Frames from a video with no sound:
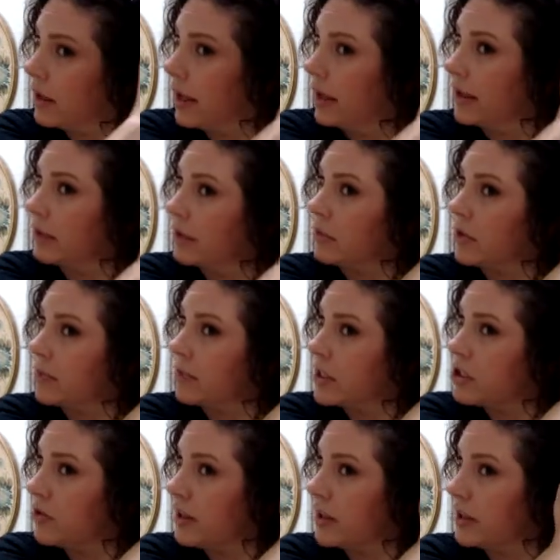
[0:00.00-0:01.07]
and I'm going to
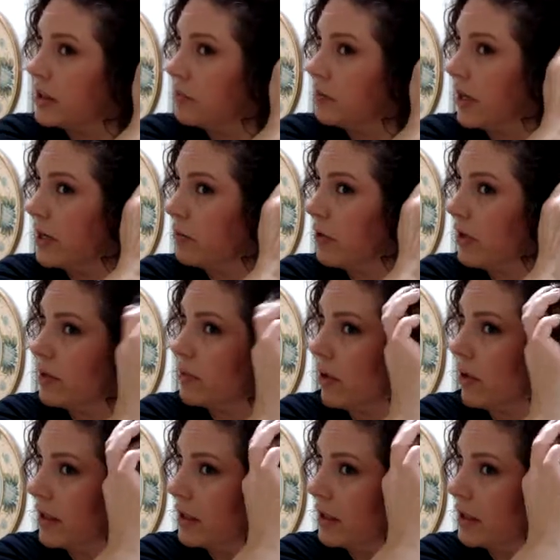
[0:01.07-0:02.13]
make sure I get the braid where I
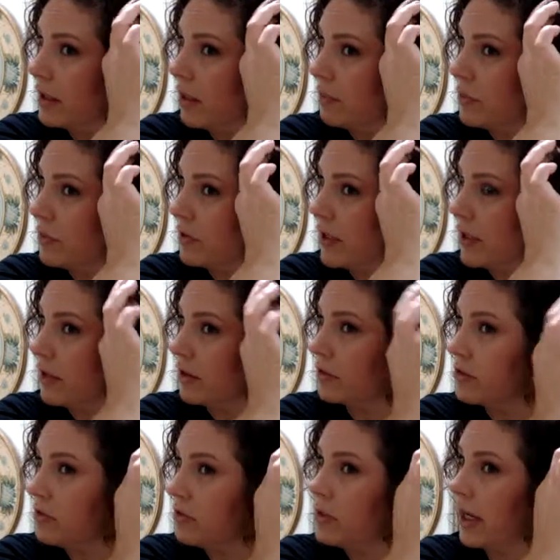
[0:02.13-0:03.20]
want it and not pull the hair
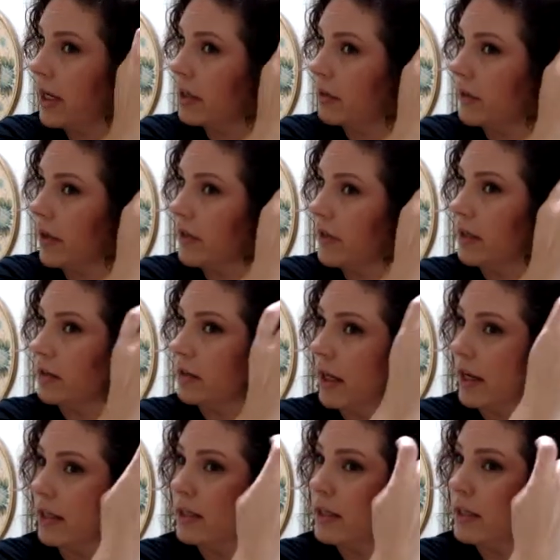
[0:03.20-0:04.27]
too tight around the
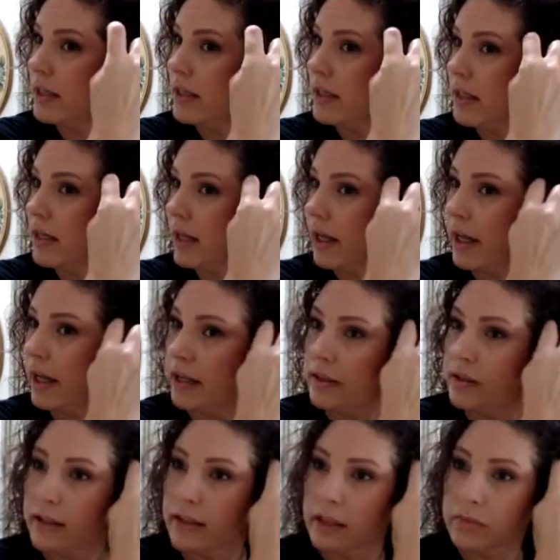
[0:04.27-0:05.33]
hairline.
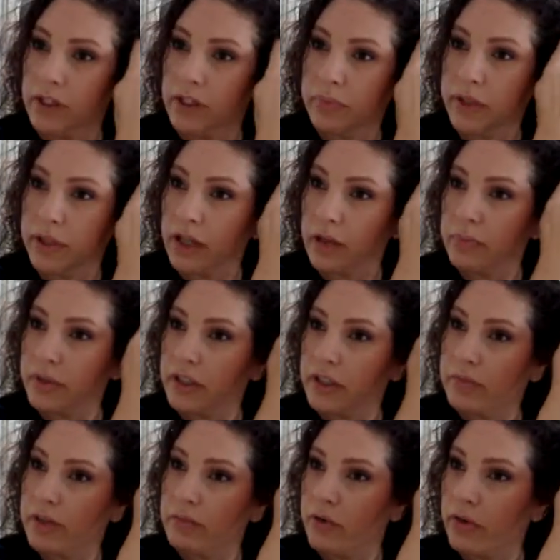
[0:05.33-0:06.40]
And then I'm going to pick up a
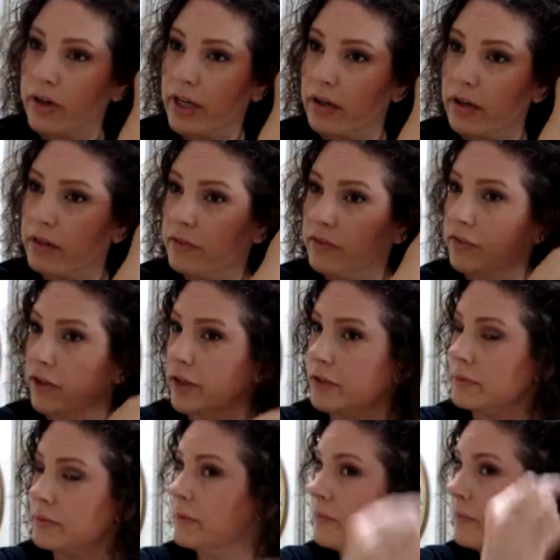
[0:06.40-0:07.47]
little bit more hair in the front,